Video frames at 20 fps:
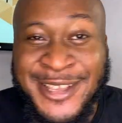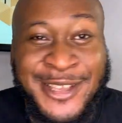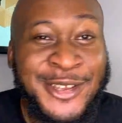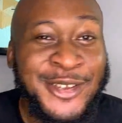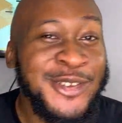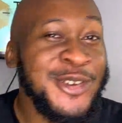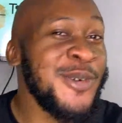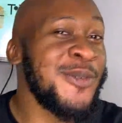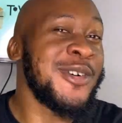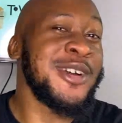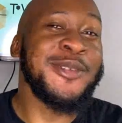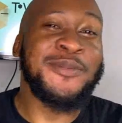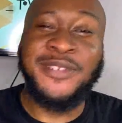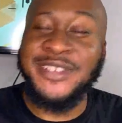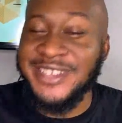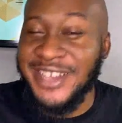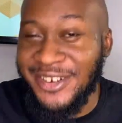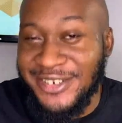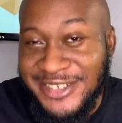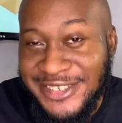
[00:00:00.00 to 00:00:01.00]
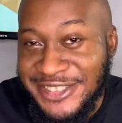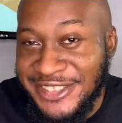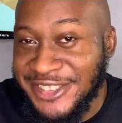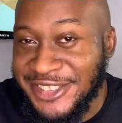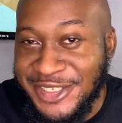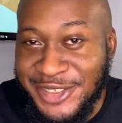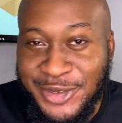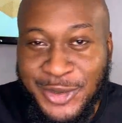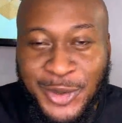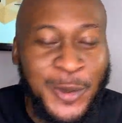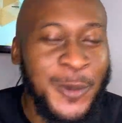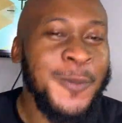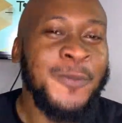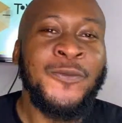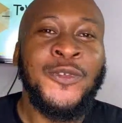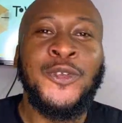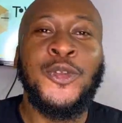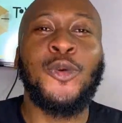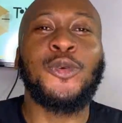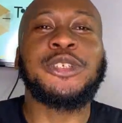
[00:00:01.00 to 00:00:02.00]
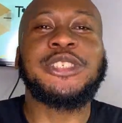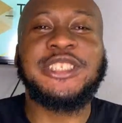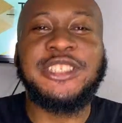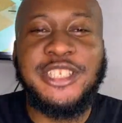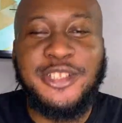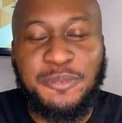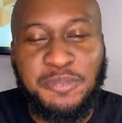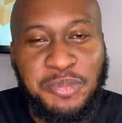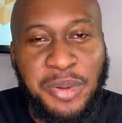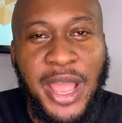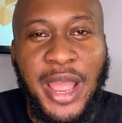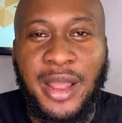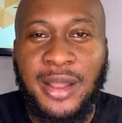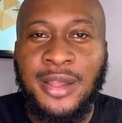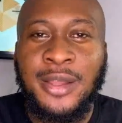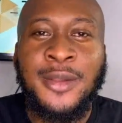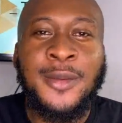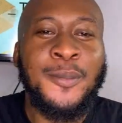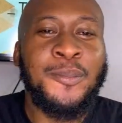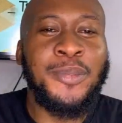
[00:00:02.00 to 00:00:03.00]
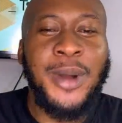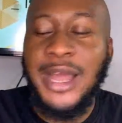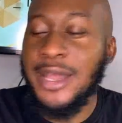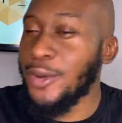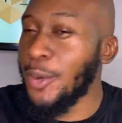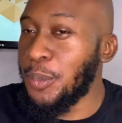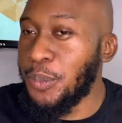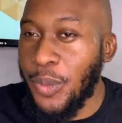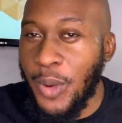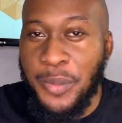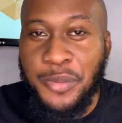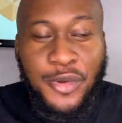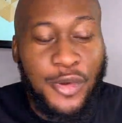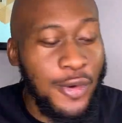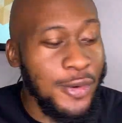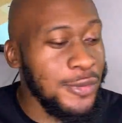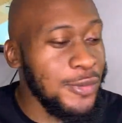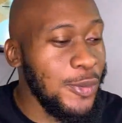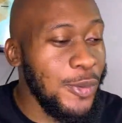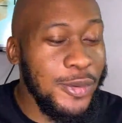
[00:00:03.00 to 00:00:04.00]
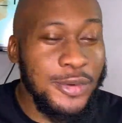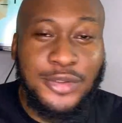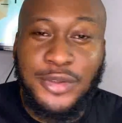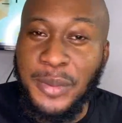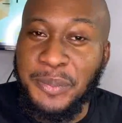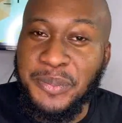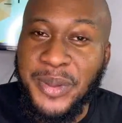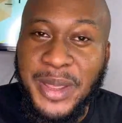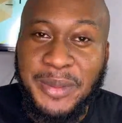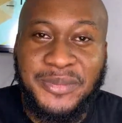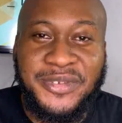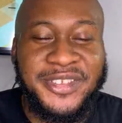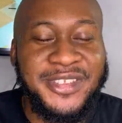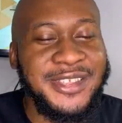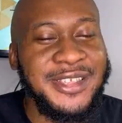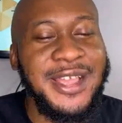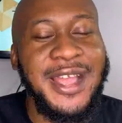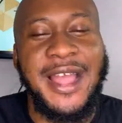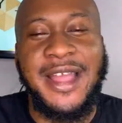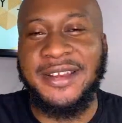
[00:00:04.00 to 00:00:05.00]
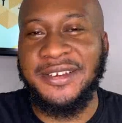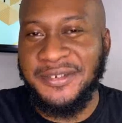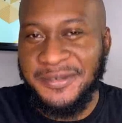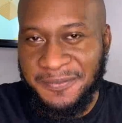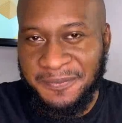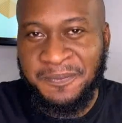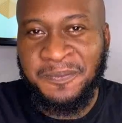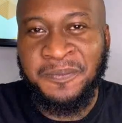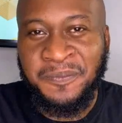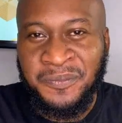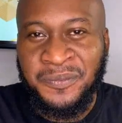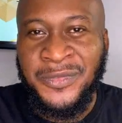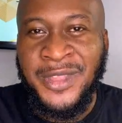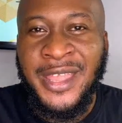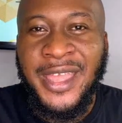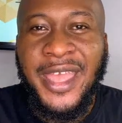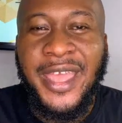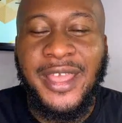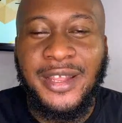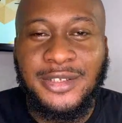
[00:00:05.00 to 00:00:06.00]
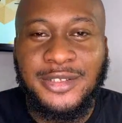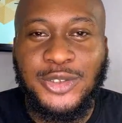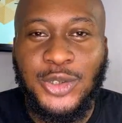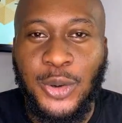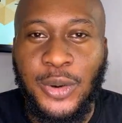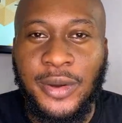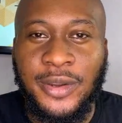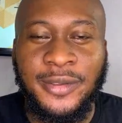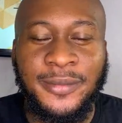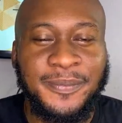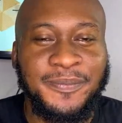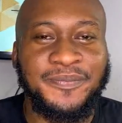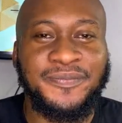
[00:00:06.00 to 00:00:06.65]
You don't want to miss out this gist, so sit back, buy your popcorn, hold your Pepsi and enjoy.